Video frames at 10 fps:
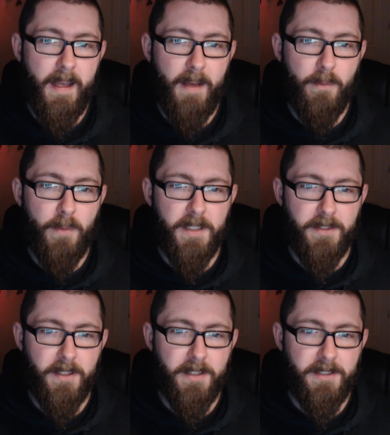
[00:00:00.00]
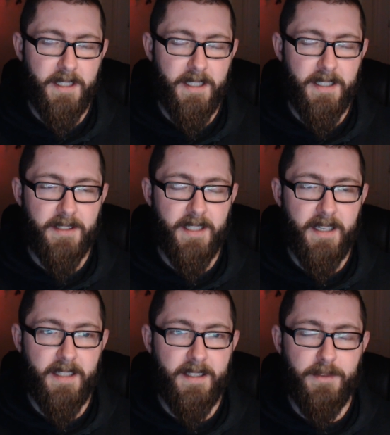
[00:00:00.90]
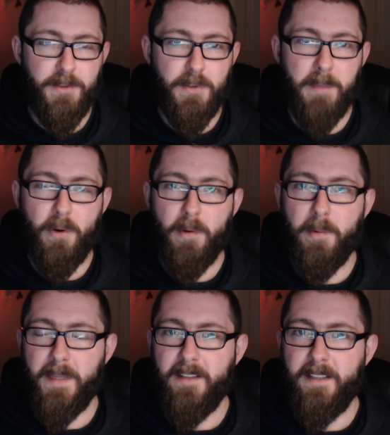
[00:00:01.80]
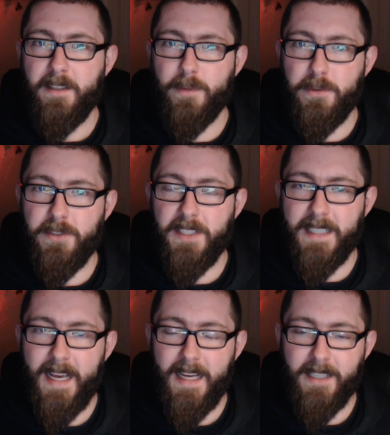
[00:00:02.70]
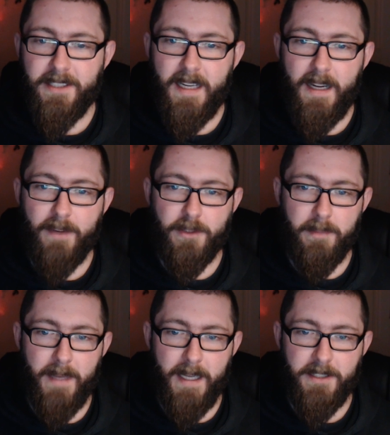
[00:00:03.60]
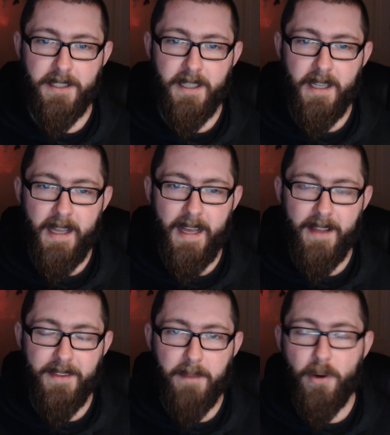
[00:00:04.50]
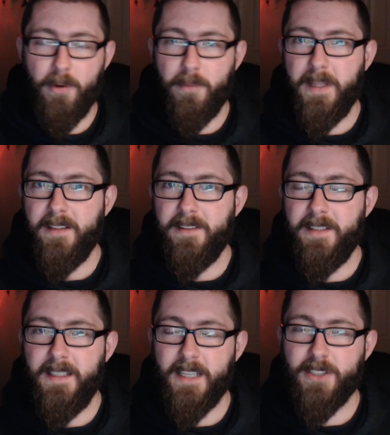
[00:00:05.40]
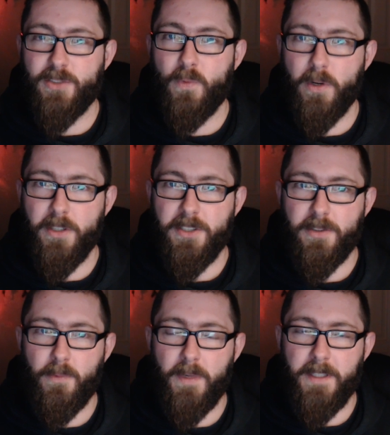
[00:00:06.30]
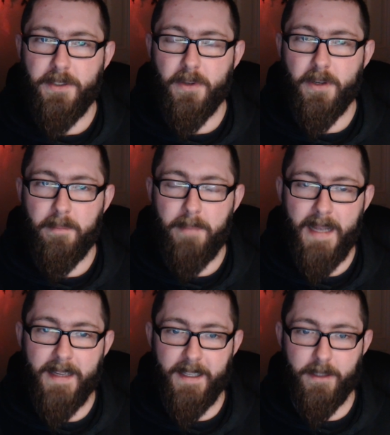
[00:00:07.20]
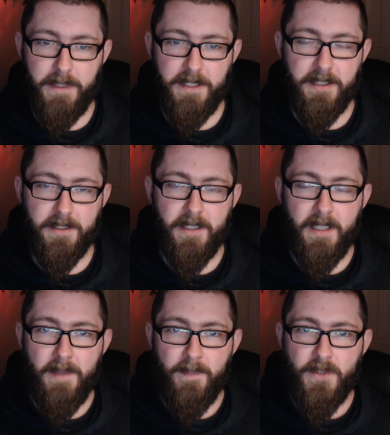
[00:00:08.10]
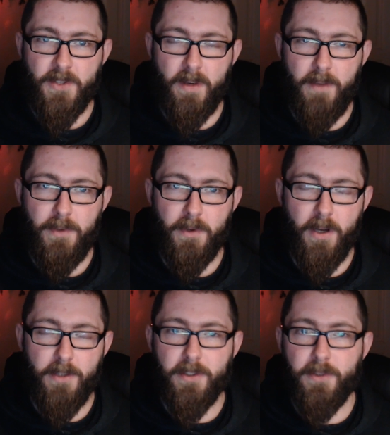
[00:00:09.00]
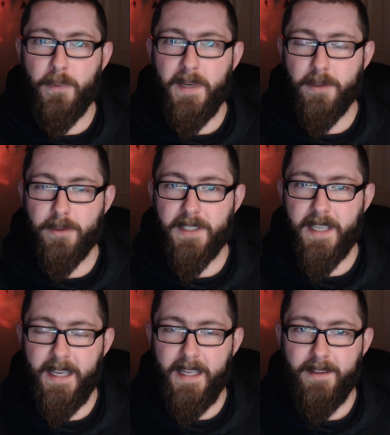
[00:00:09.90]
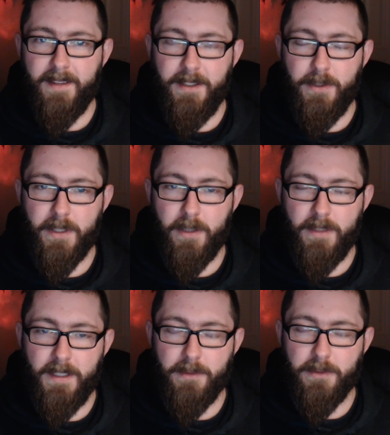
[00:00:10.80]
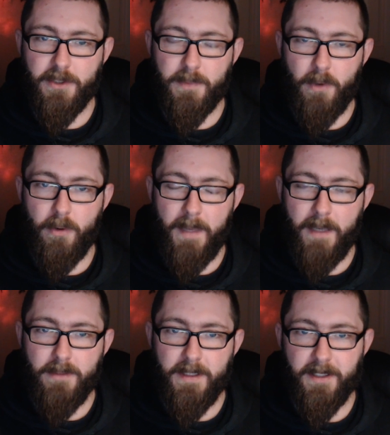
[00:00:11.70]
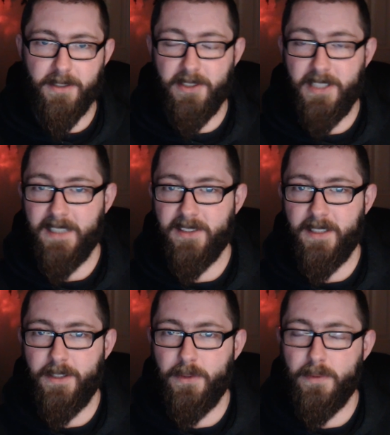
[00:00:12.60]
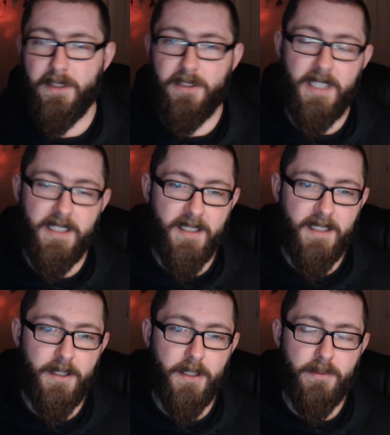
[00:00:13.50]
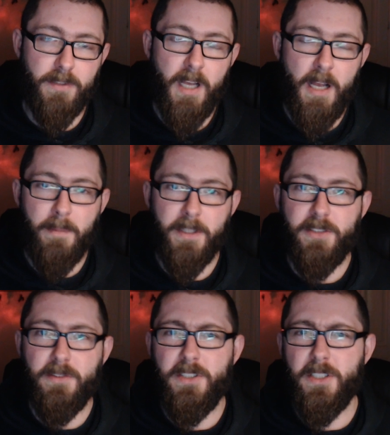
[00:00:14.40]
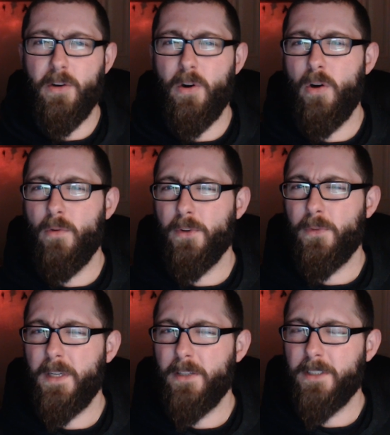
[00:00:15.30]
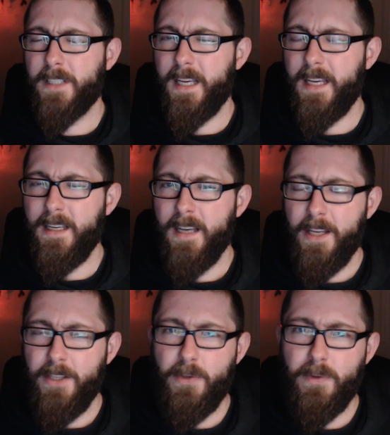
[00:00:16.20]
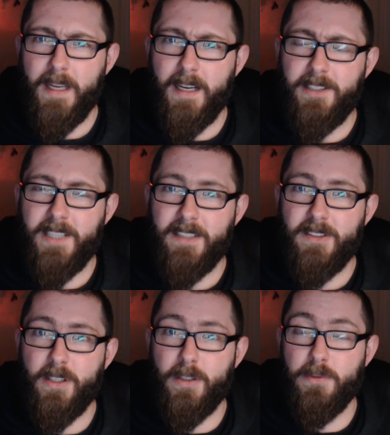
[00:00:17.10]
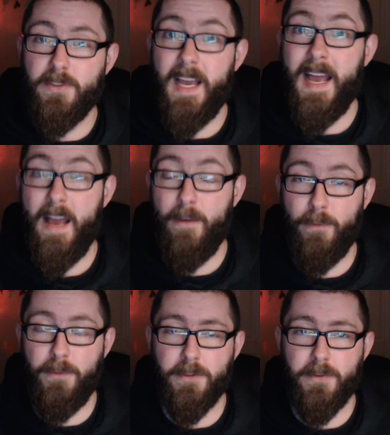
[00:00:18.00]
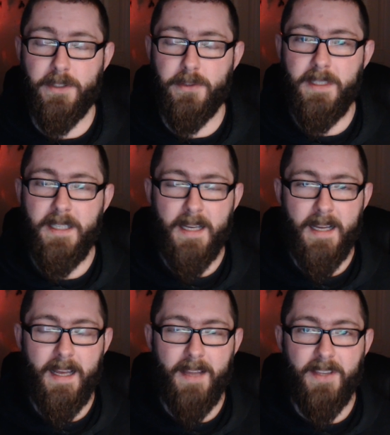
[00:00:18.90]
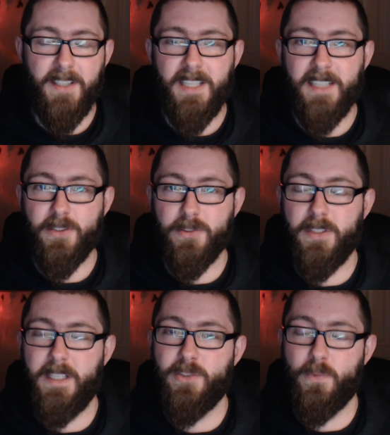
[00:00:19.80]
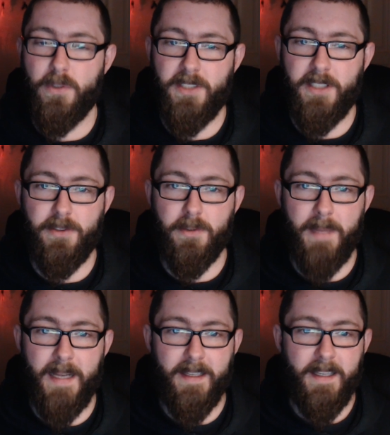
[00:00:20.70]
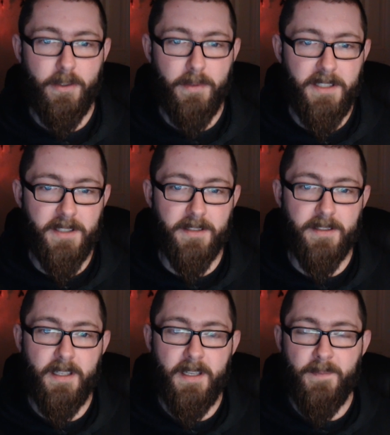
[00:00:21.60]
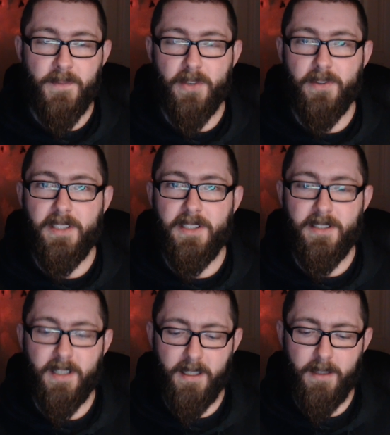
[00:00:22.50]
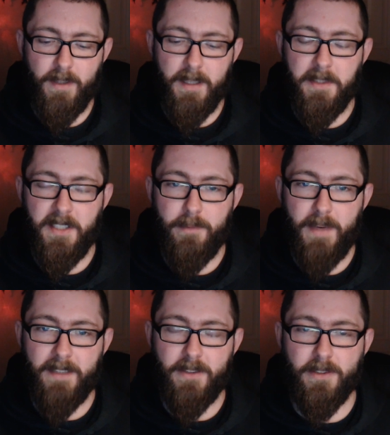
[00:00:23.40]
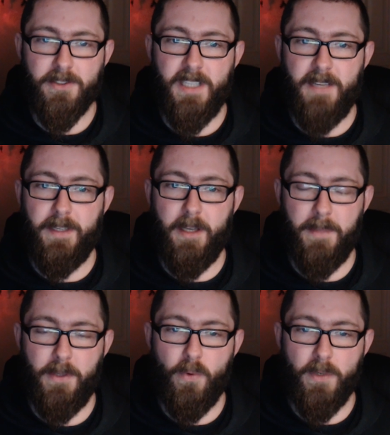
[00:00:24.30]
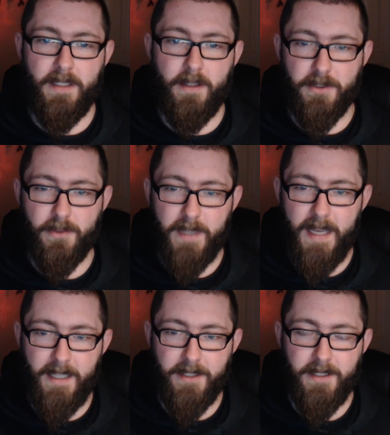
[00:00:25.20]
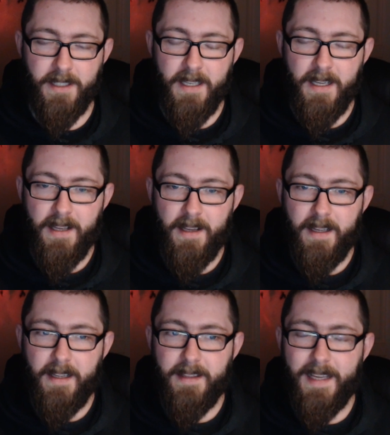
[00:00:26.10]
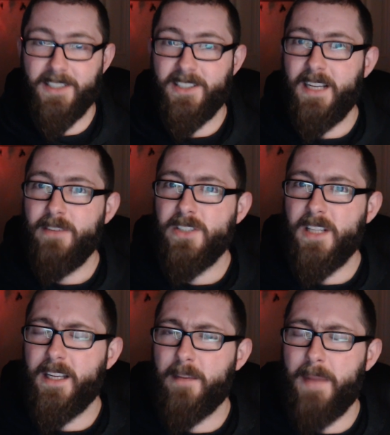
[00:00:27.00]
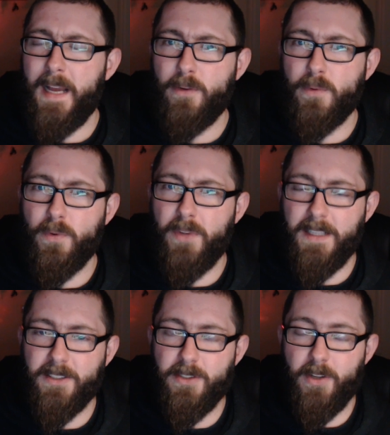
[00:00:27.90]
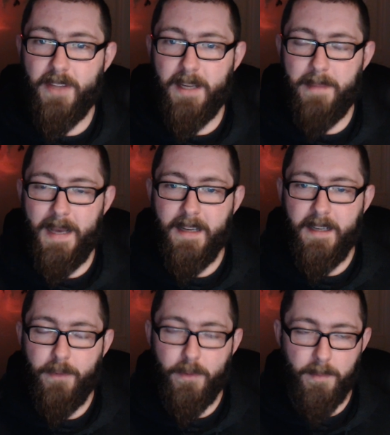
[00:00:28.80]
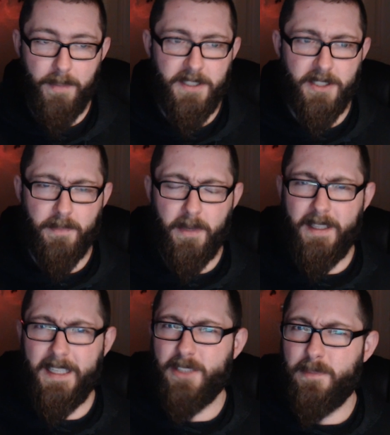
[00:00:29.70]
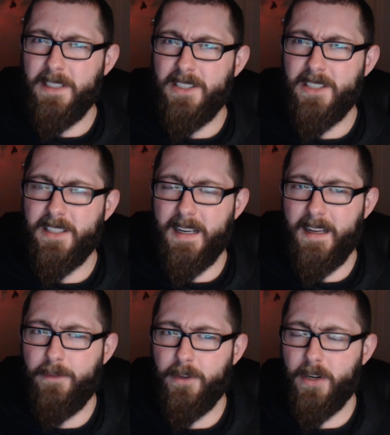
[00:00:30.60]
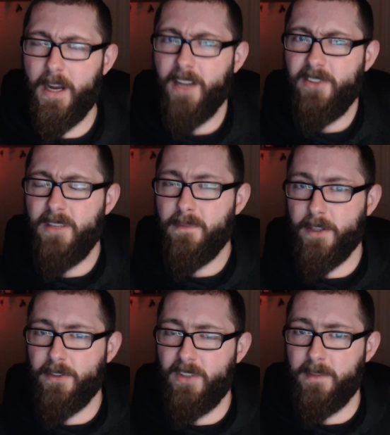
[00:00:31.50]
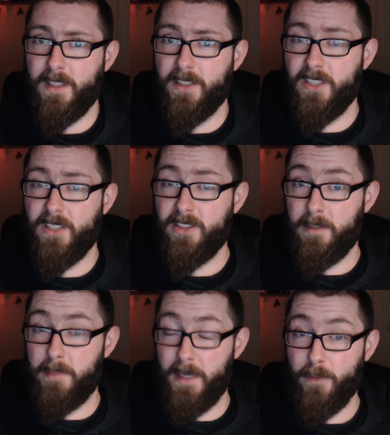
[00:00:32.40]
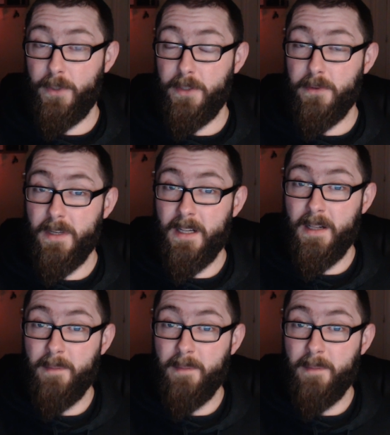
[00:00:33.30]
And what it does is it gives you a probability of losing cash after a match, and that probability gets worse when your bank increases. So if you're under 300k, then you can only lose a small amount, and there's a chance that you do and a chance that you don't. But as soon as you go over 300k, you get a chance to lose half of your treasury, and that chance also gets worse as your bank increases. So this is a kind of a limiting factor on saving up and hoarding lots of cash. That sounds like a bank rule that's not that bad. If it replaces spiraling expenses, then if you're a high team value team, then it's actually better for you